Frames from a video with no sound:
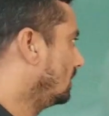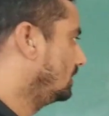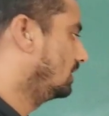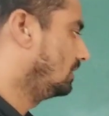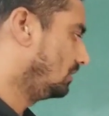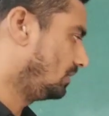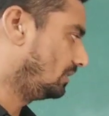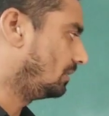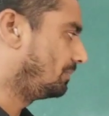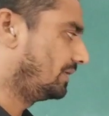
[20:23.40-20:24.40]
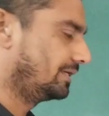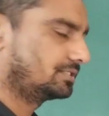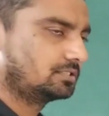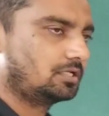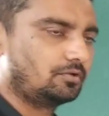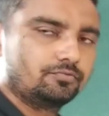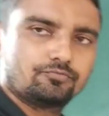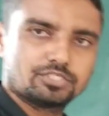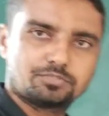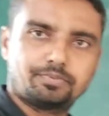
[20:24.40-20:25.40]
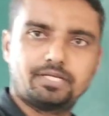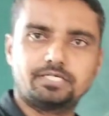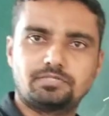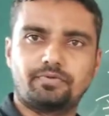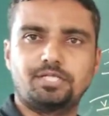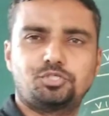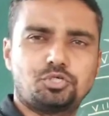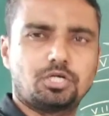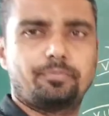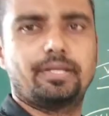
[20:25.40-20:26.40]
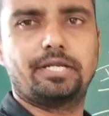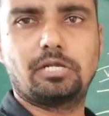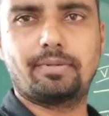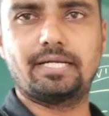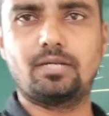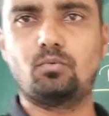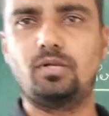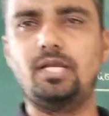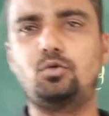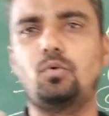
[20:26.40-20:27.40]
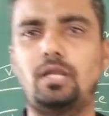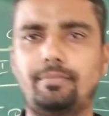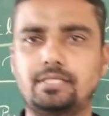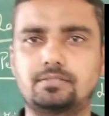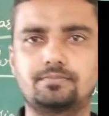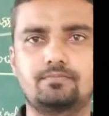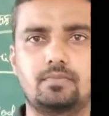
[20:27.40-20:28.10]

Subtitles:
the periods. The first period is a very short period, it will contain only 2 elements.